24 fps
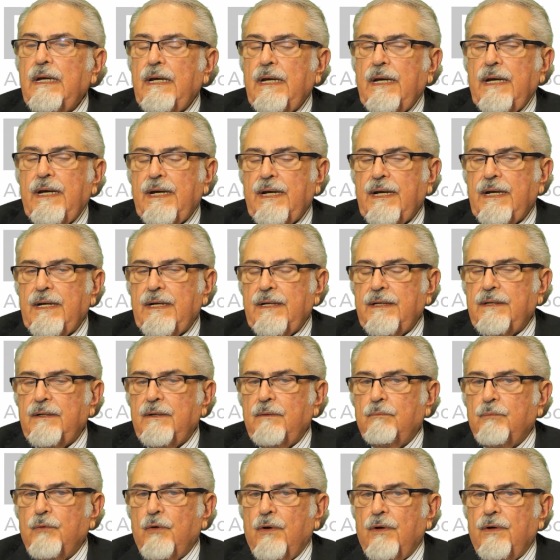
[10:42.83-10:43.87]
and
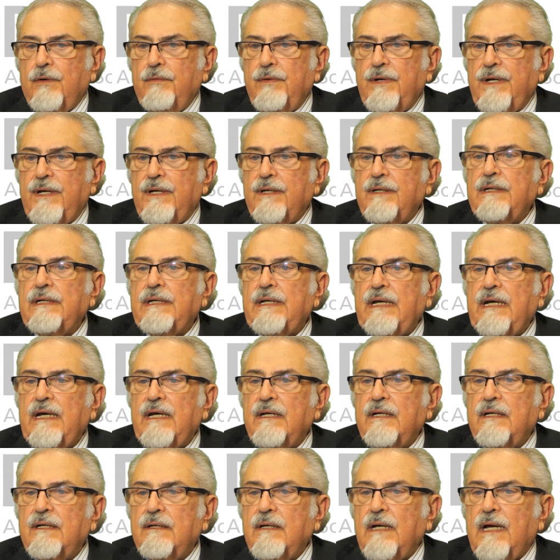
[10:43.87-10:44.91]
brought her in,
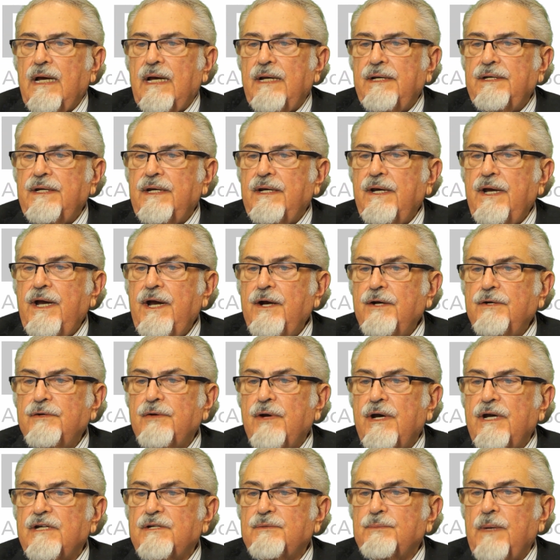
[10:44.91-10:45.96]
and I did hair
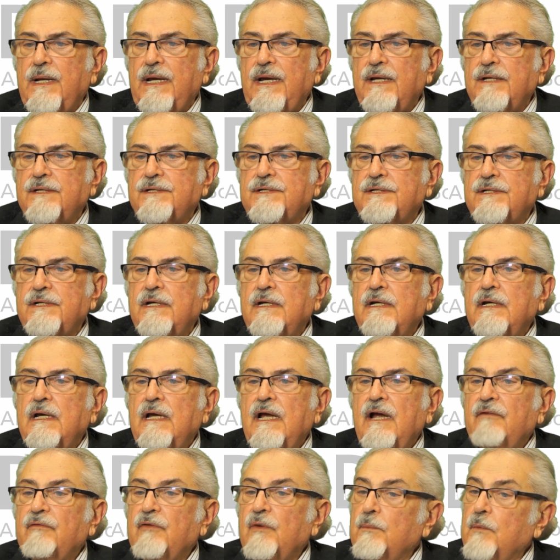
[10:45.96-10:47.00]
transplants
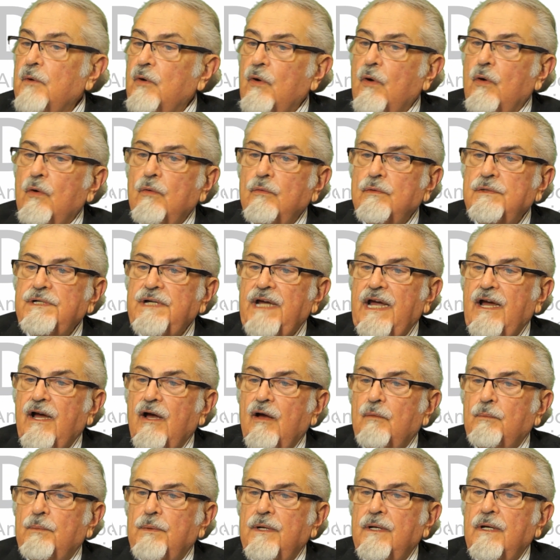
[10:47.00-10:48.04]
from her own
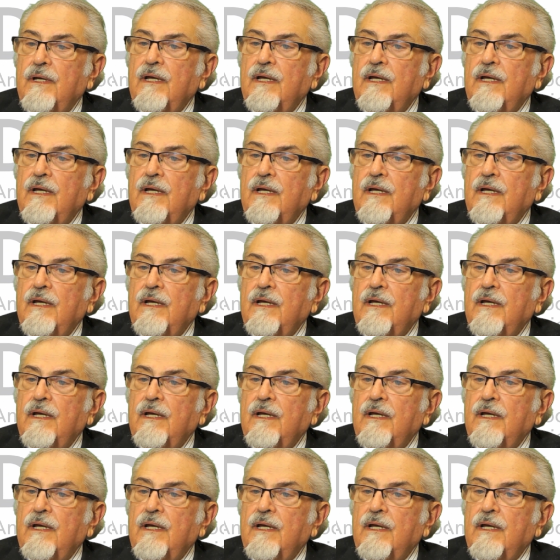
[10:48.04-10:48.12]
scalp